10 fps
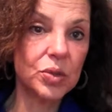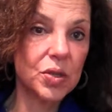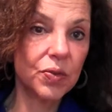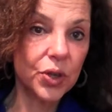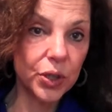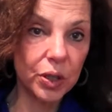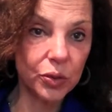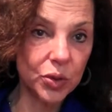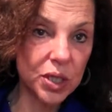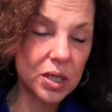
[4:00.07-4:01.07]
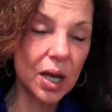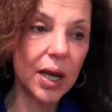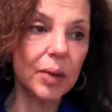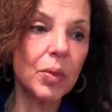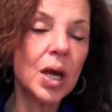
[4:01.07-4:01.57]
was a very lonely
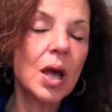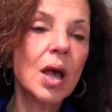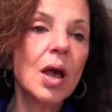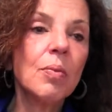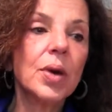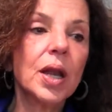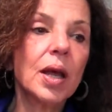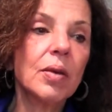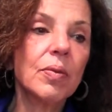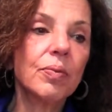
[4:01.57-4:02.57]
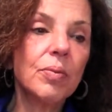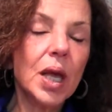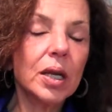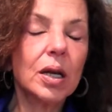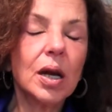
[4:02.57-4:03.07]
time. But I
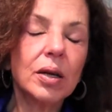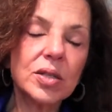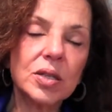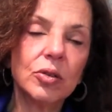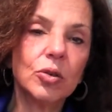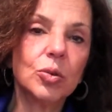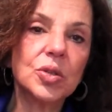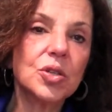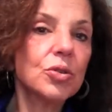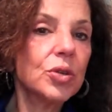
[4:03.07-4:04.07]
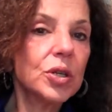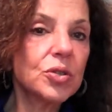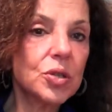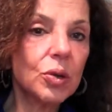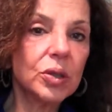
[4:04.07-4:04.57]
met a cousin who was 30
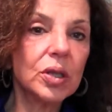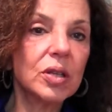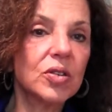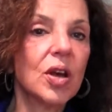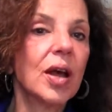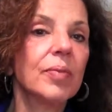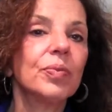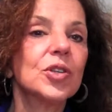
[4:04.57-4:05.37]
years old at the time.